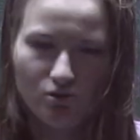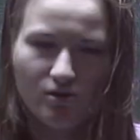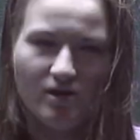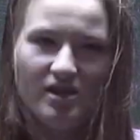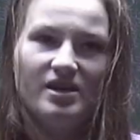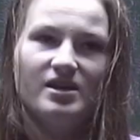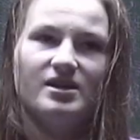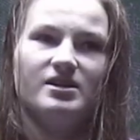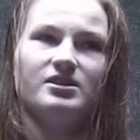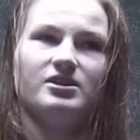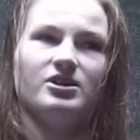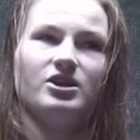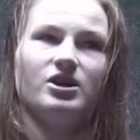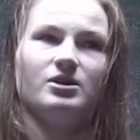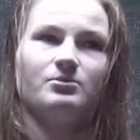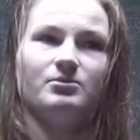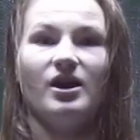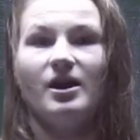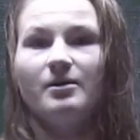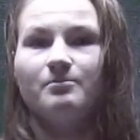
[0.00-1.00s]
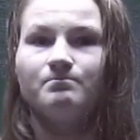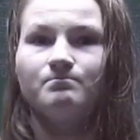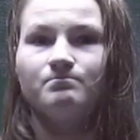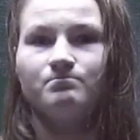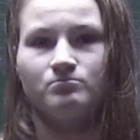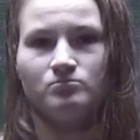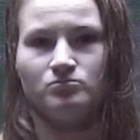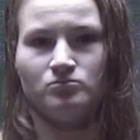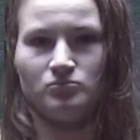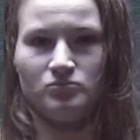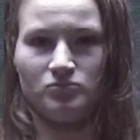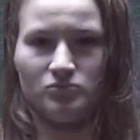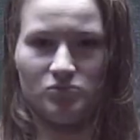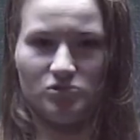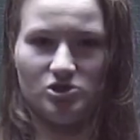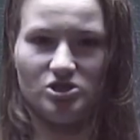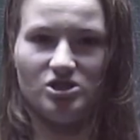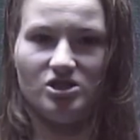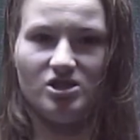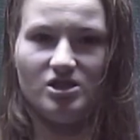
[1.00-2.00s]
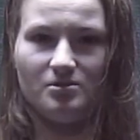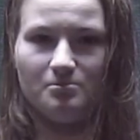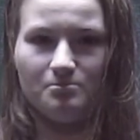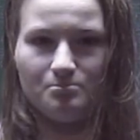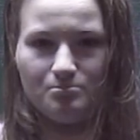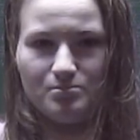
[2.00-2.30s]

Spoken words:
And yeah, see ya.